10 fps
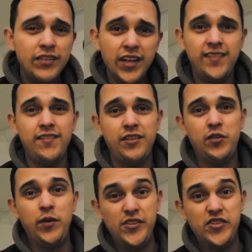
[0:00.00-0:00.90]
If you guys have any
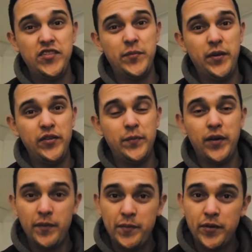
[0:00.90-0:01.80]
questions about the
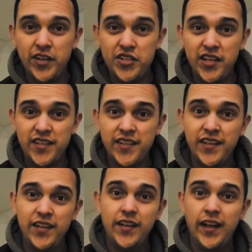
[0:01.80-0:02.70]
Barbie project
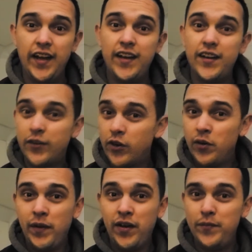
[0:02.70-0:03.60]

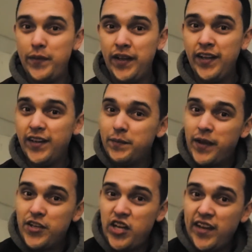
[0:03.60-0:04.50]
or about me or
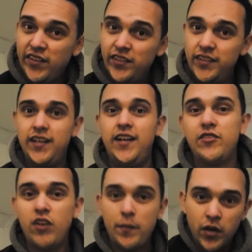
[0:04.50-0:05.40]
my channel,
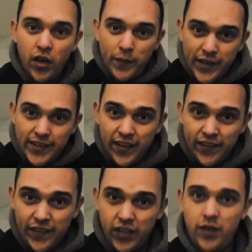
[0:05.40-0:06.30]
drop a comment
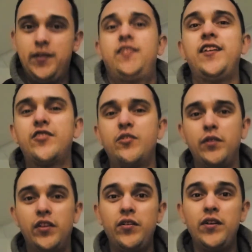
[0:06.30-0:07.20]
down in the comment section
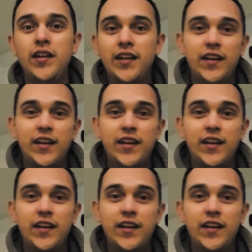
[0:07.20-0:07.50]
below.